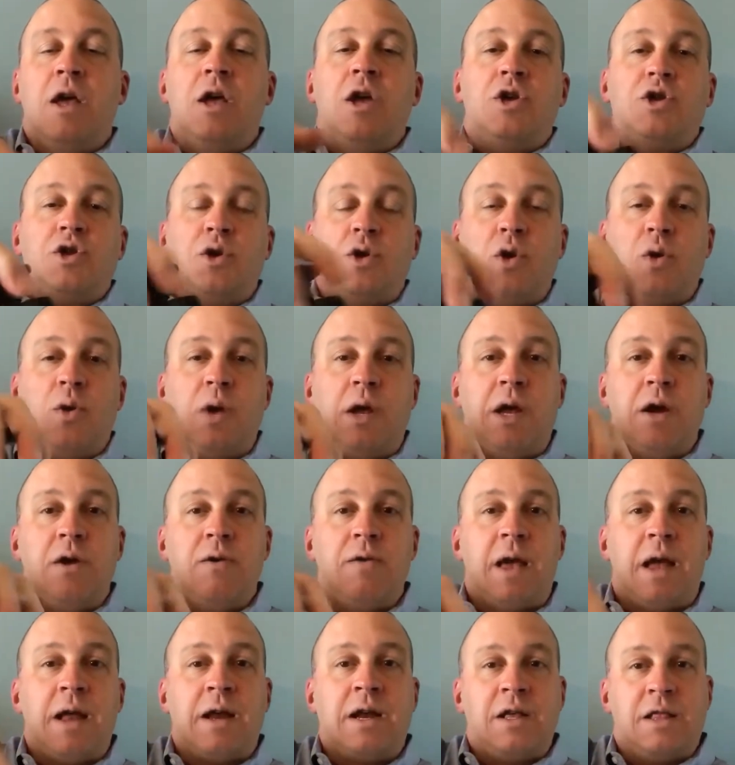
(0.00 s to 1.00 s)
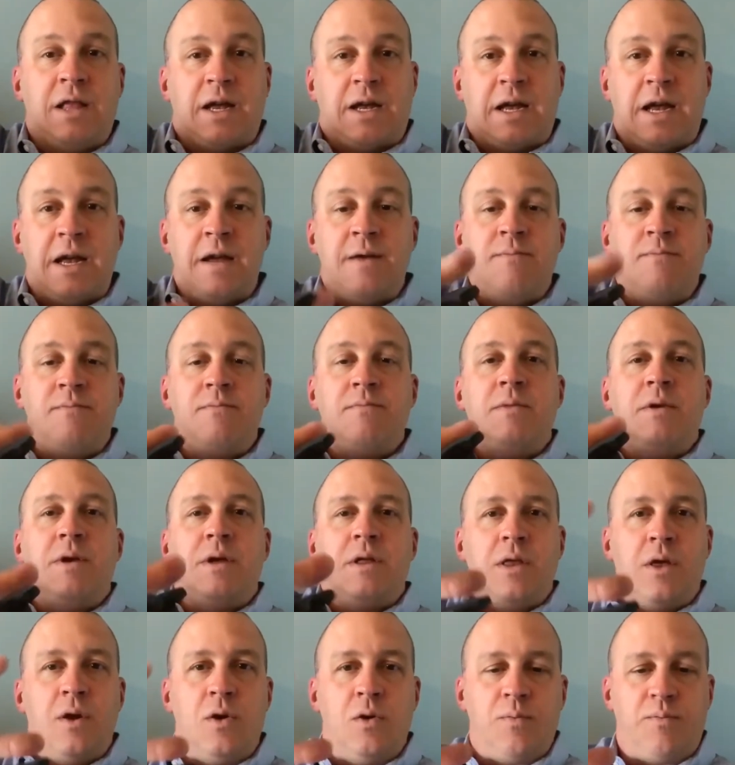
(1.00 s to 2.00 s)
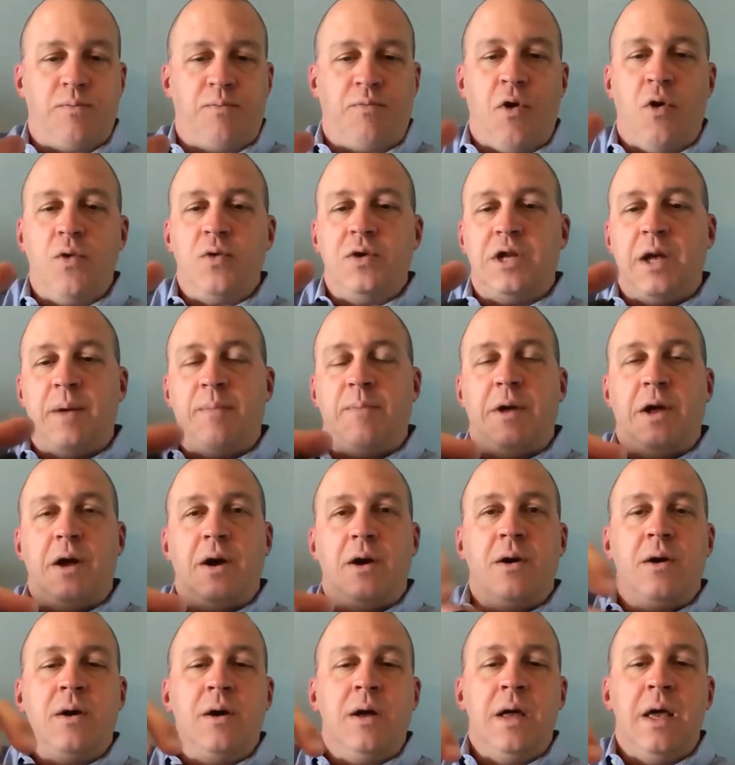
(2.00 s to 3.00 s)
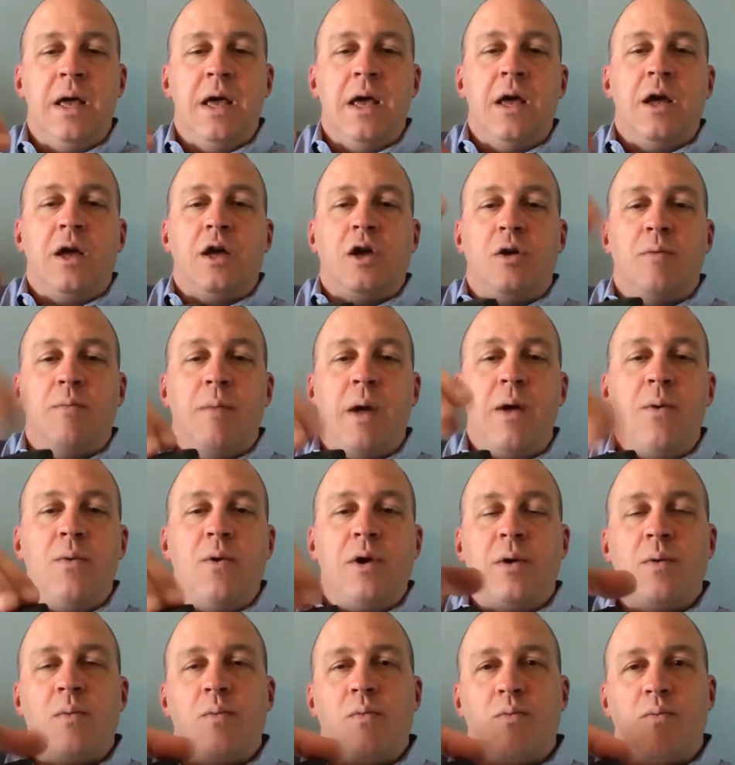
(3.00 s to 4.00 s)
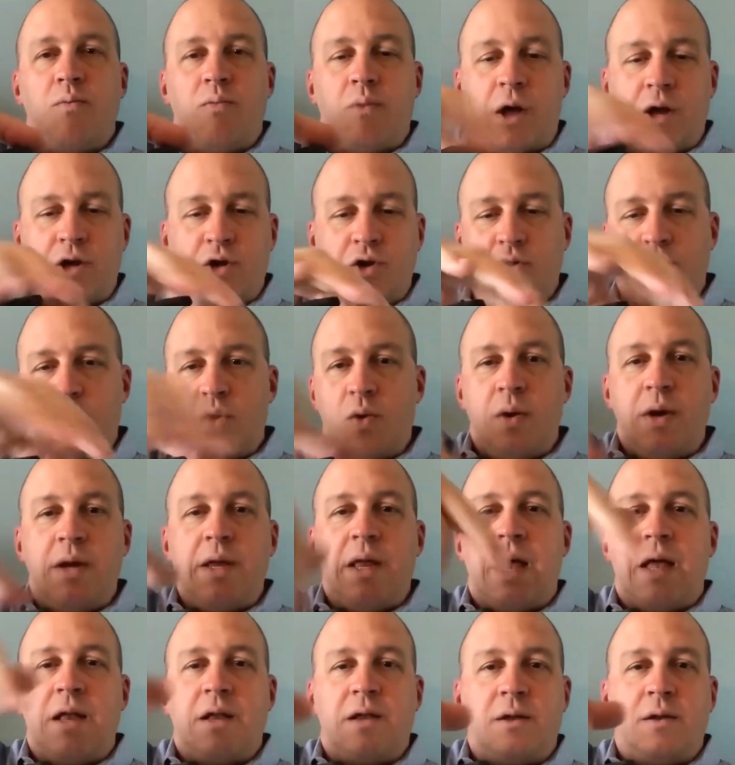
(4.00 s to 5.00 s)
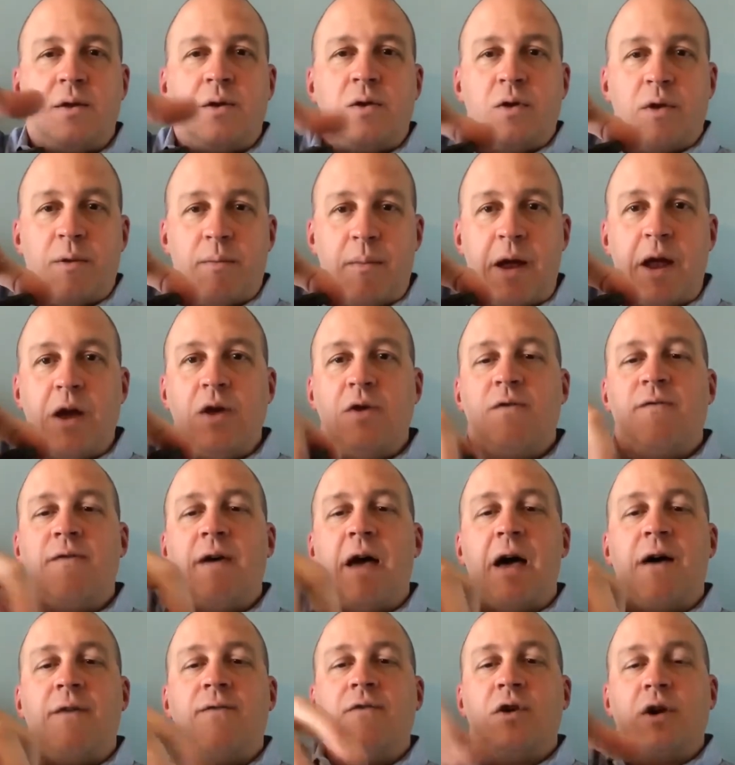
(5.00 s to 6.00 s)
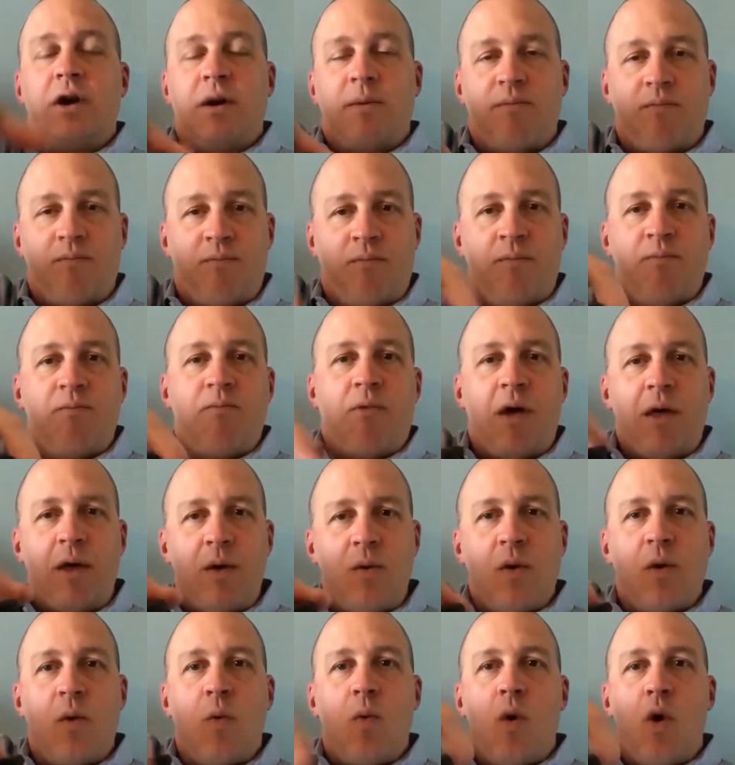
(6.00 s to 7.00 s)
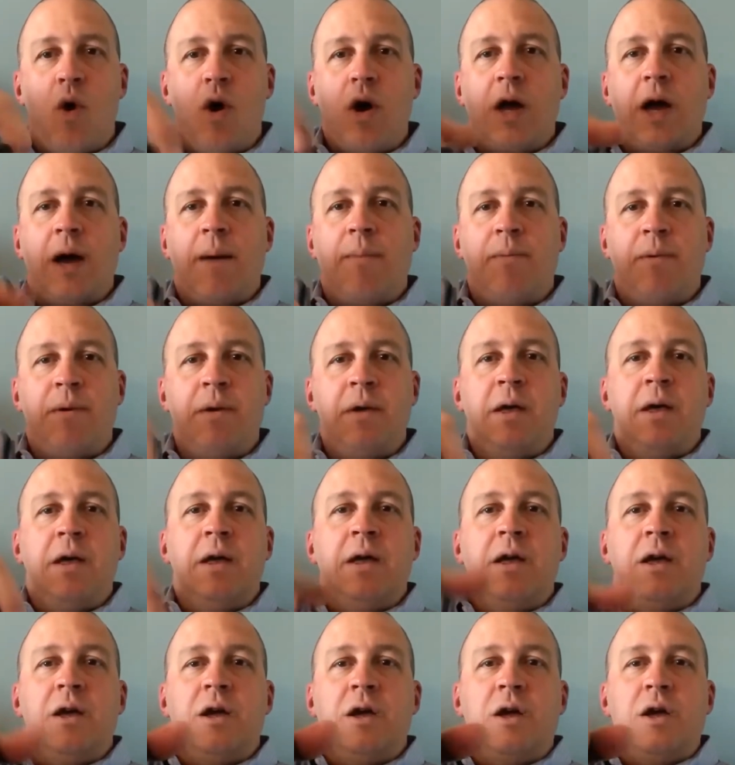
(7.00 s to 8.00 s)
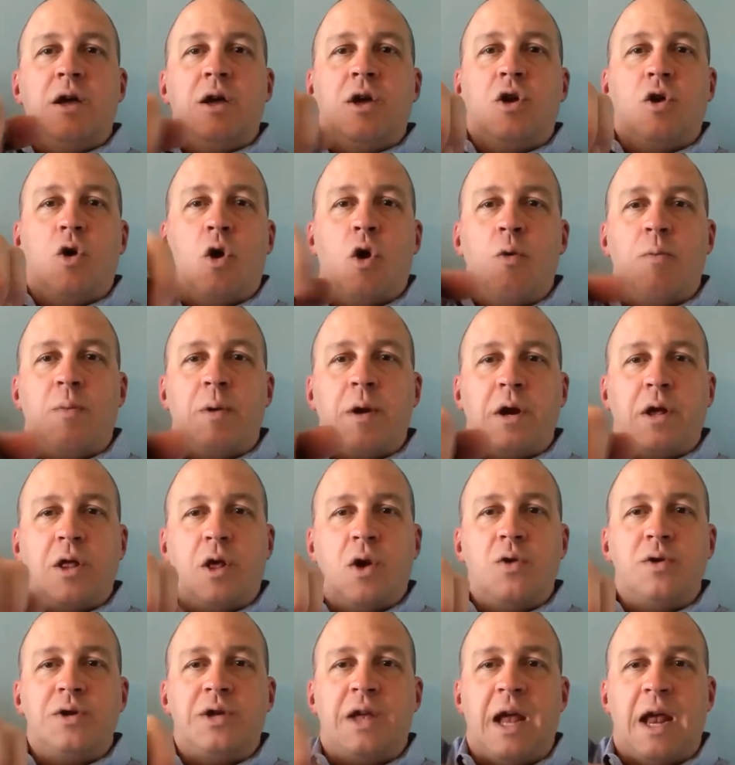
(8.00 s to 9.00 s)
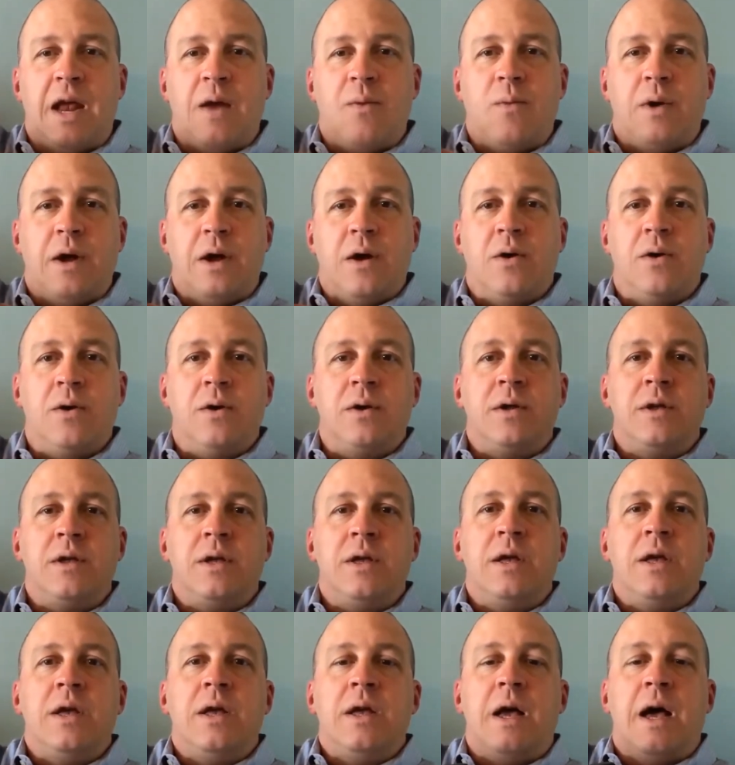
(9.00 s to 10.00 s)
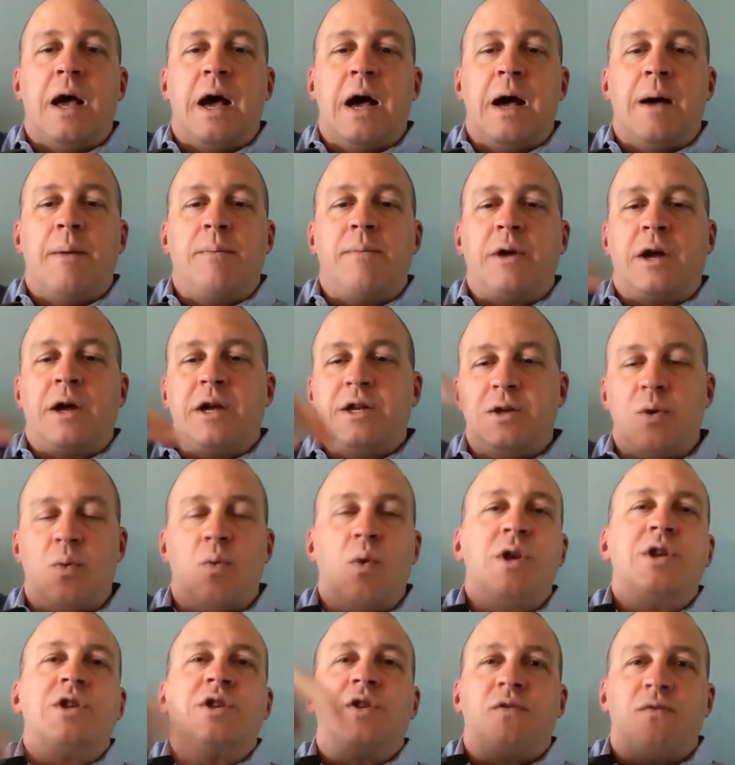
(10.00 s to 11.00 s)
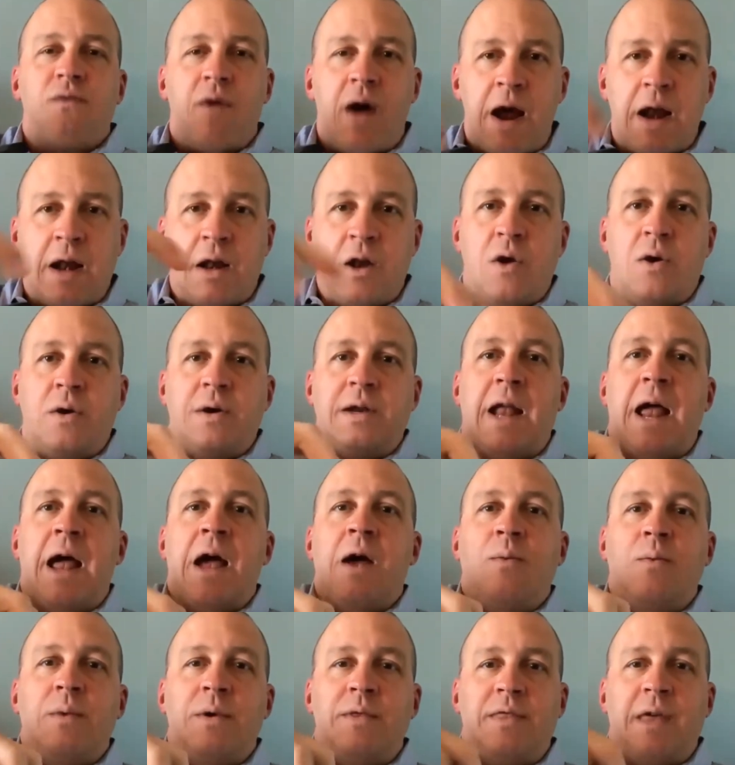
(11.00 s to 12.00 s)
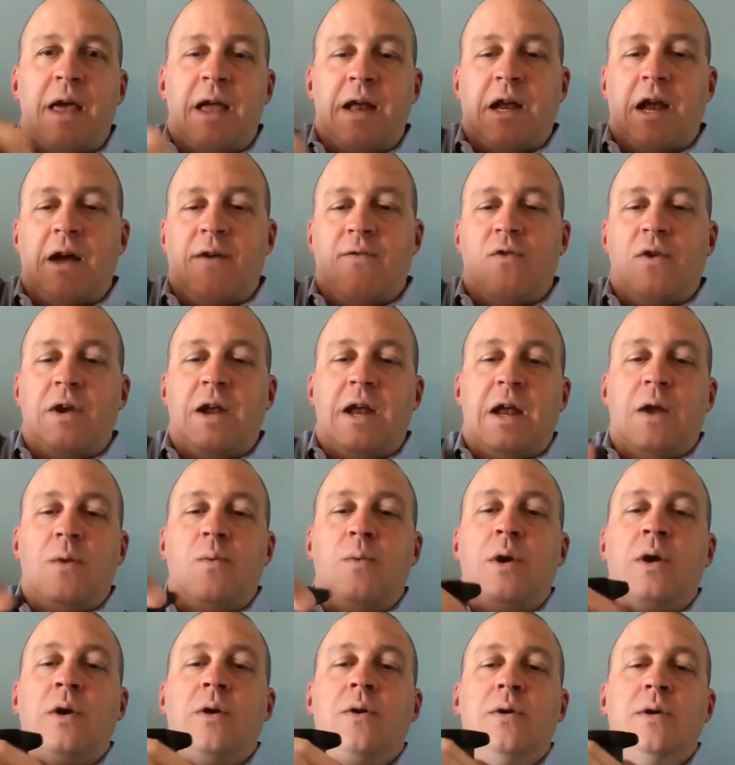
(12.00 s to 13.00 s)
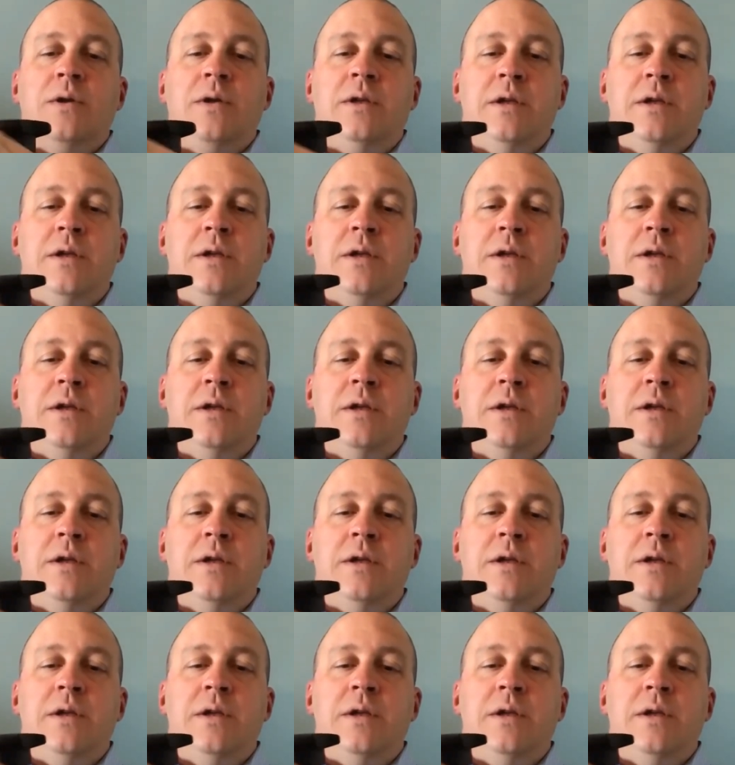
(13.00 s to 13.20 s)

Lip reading: So you'll hear that clicking. A little pro tip here, you may want to, as you're doing that on the manual valve, you're going to probably want to walk up your open closed hand wheel because it wants to ride along down with that cover hand wheel.